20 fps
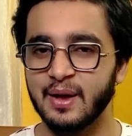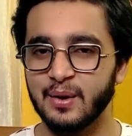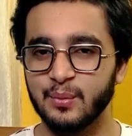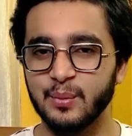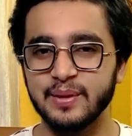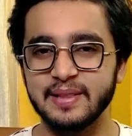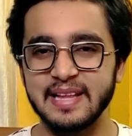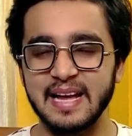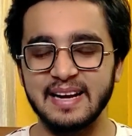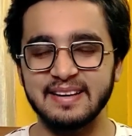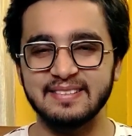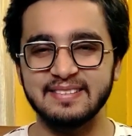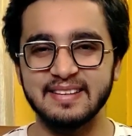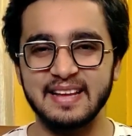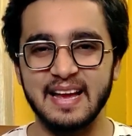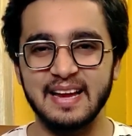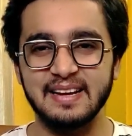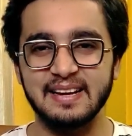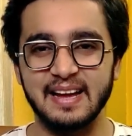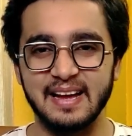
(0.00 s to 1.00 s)
With that
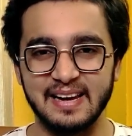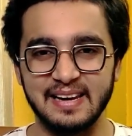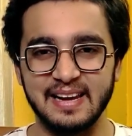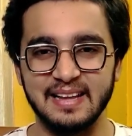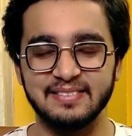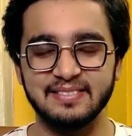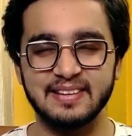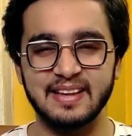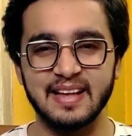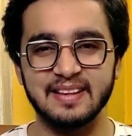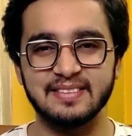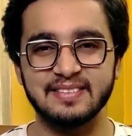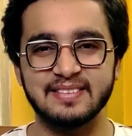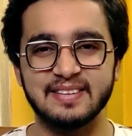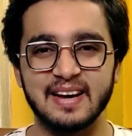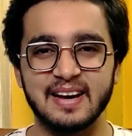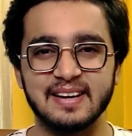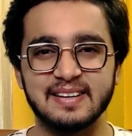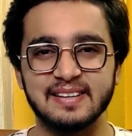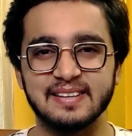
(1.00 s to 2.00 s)
said, let's get
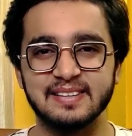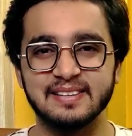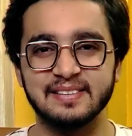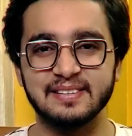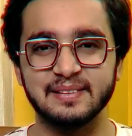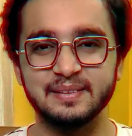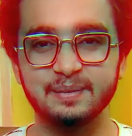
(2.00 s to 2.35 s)
started.